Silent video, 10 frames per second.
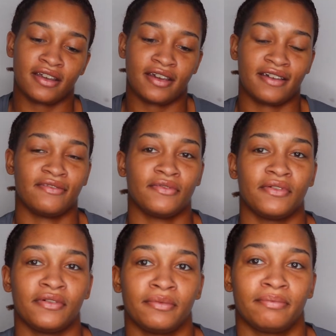I
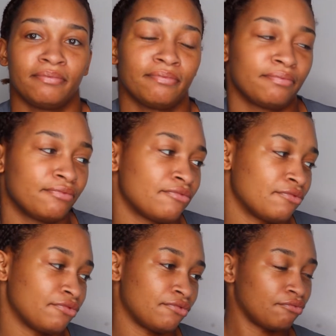will
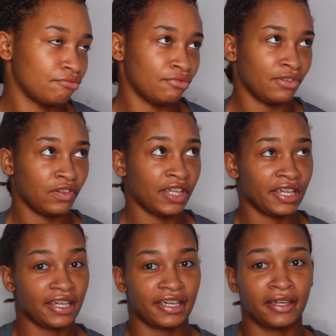
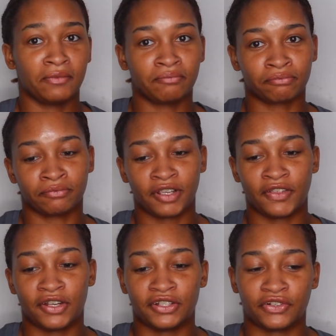link it
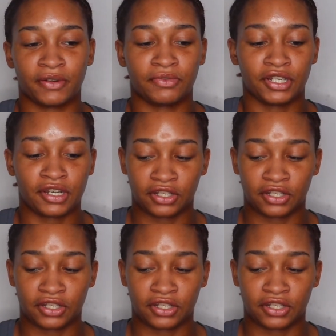in the description.